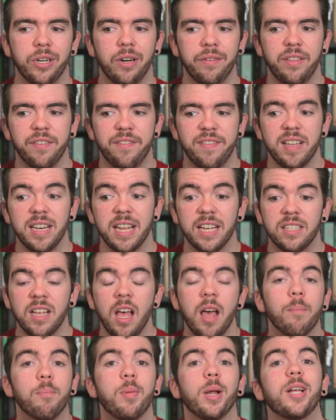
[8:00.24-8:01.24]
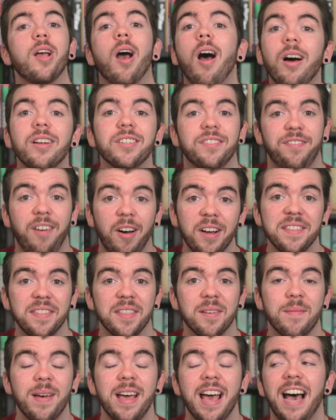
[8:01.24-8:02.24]
of the Phoenix, but I can't find
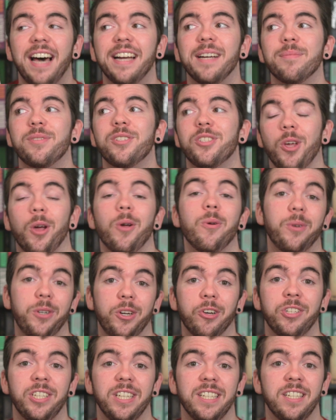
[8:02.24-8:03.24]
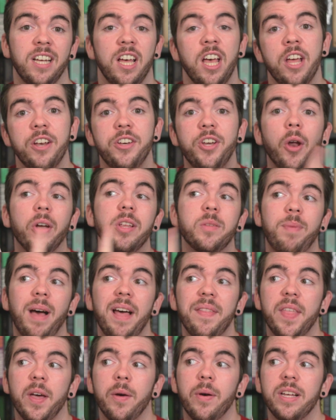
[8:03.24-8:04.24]
them, and I'm so gutted. Not as
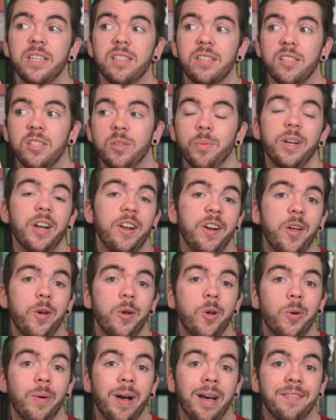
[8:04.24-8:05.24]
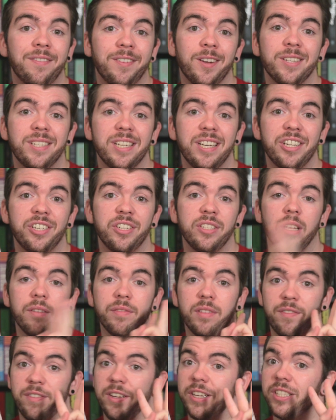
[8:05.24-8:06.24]
bad, though, as someone I know who had first editions
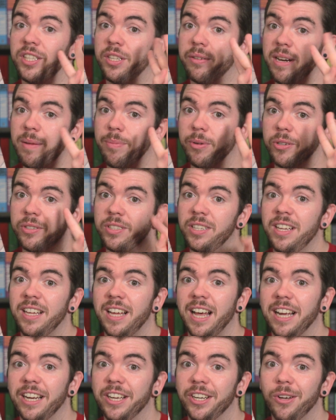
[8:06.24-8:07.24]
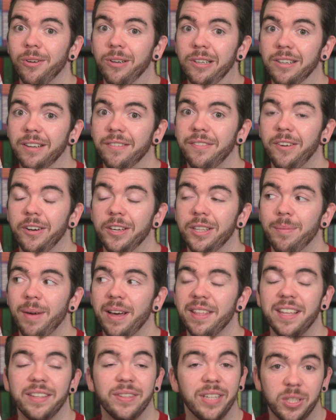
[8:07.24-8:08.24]
of the first 3 books and can no longer find them.
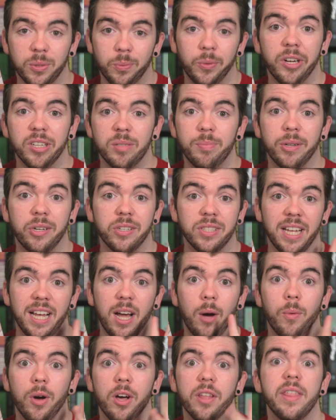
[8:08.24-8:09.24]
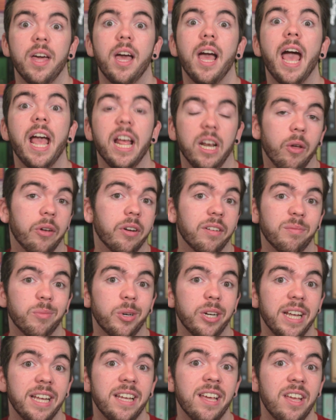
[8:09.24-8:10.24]
I think that's worse because they are worth a lot of
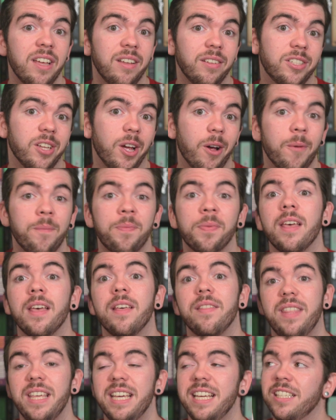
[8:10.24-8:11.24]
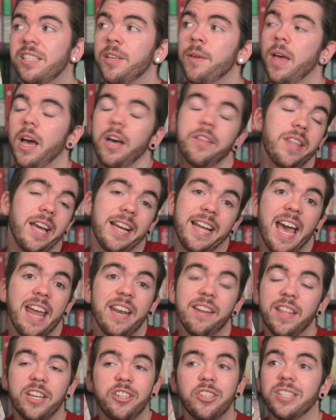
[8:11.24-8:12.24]
money. So these,
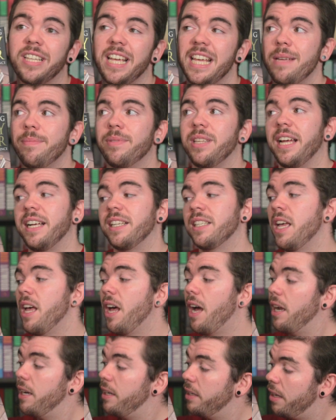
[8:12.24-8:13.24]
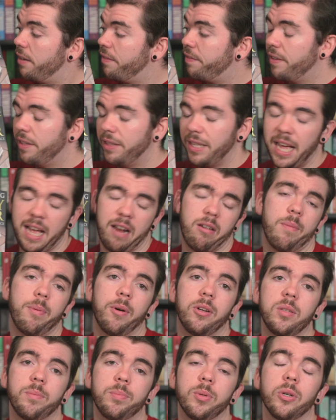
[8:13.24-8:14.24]
again, they're just keepsakes. I love the Harry
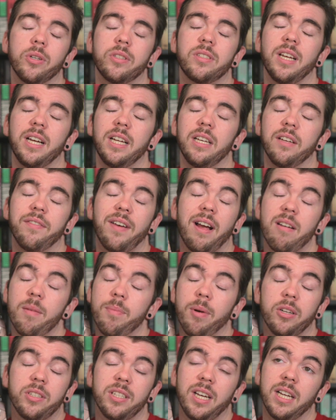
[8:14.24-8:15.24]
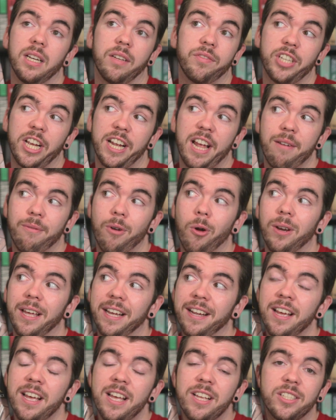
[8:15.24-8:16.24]
Potter books. I love Harry Potter. I love J.K.
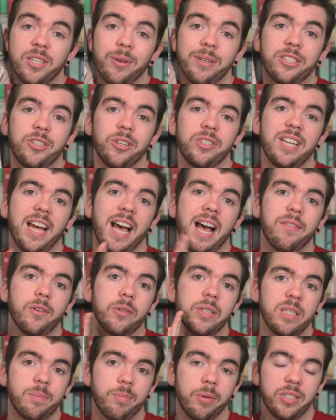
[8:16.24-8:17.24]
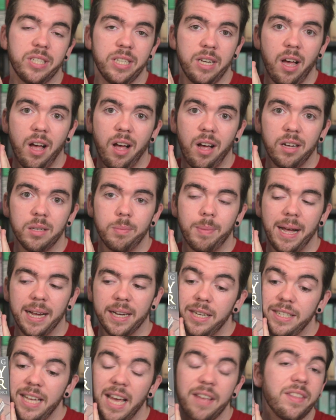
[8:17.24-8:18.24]
Rowling. So it's good to have all these books in hardback.
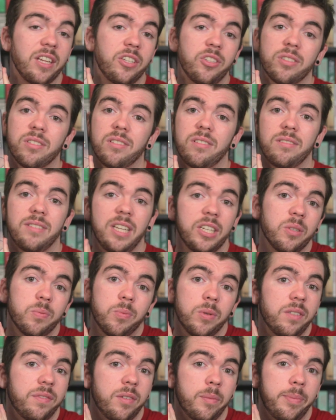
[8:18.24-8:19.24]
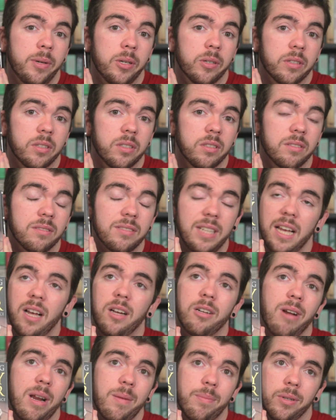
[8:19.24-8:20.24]
And yeah, they're just wonderful books. They
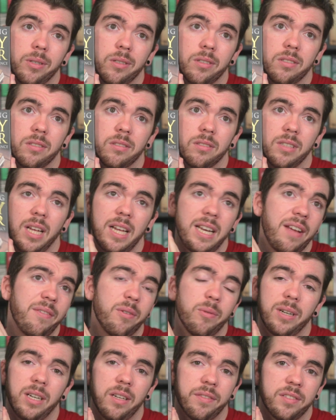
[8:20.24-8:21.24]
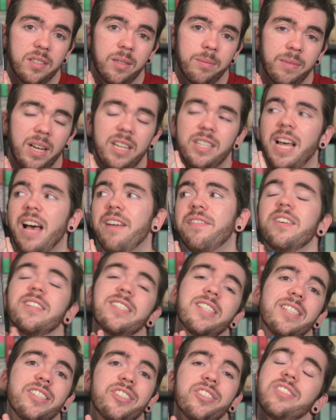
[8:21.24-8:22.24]
are great books. And everyone loves them, and to have
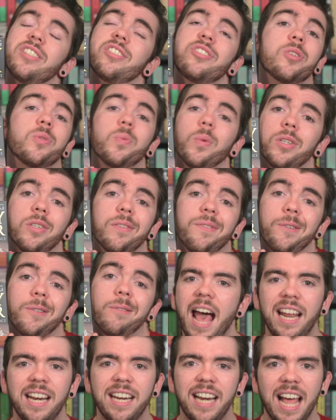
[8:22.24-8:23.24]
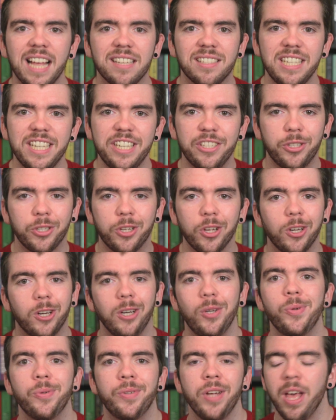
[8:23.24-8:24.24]
first editions is just wonderful. And lastly, to
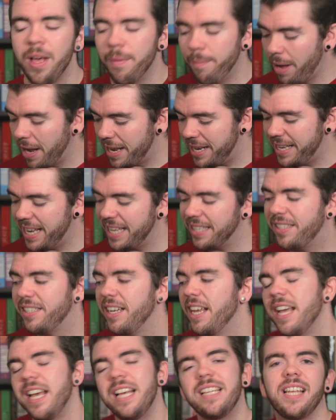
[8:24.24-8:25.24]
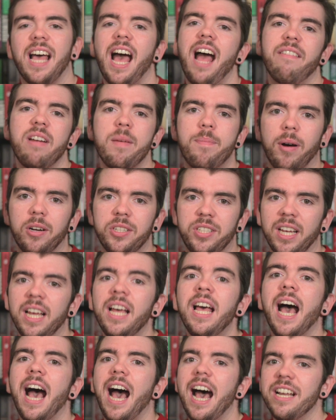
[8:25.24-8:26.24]
conclude my list, is Harry Potter
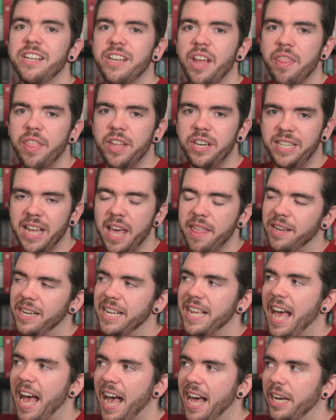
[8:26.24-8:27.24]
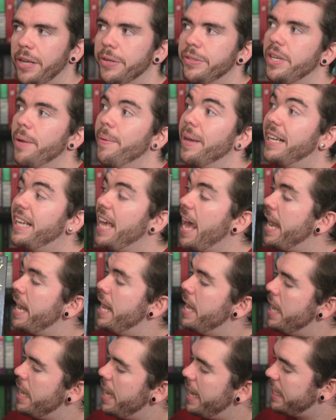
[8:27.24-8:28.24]
and the Deathly Hallows. Now again,
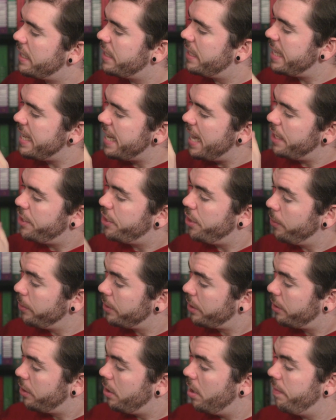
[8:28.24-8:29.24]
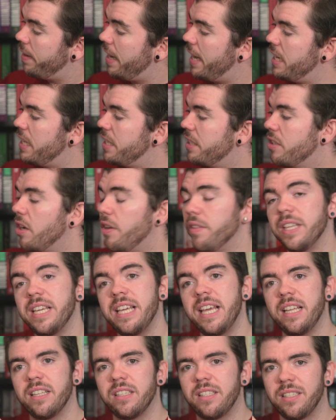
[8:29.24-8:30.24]
it's the adult cover and it's got
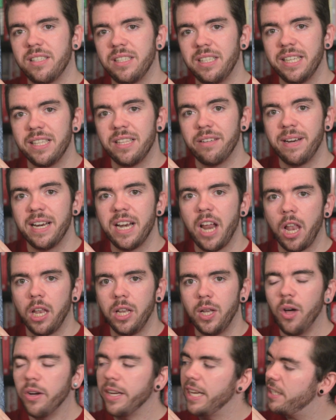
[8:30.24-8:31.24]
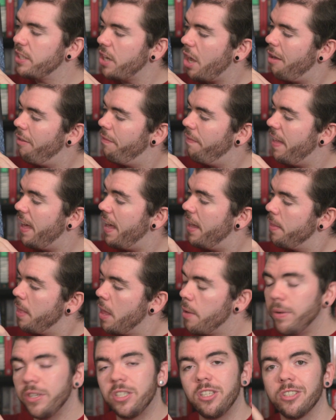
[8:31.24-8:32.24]
the Slytherin locket on there,
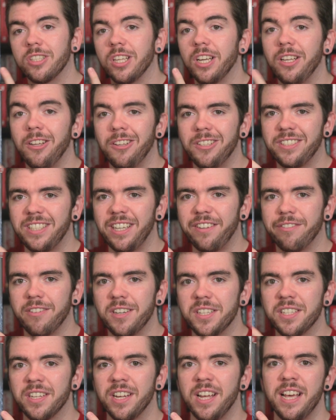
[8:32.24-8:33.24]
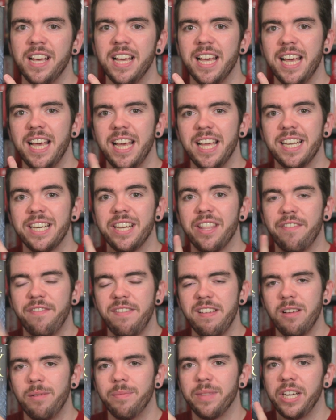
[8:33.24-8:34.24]
which looks a lot different in the
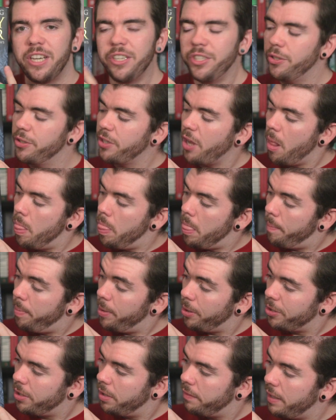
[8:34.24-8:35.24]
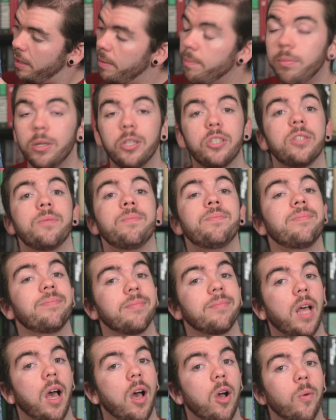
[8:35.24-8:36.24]
film than it does on the book cover, but
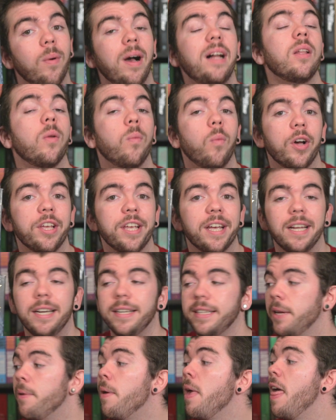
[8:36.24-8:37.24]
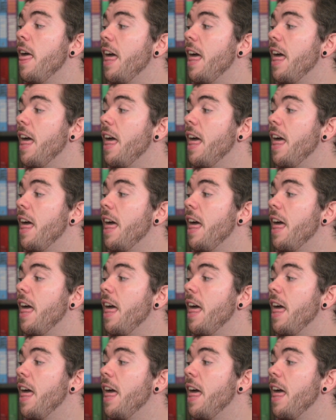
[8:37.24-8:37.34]
oh well, what are you gonna do?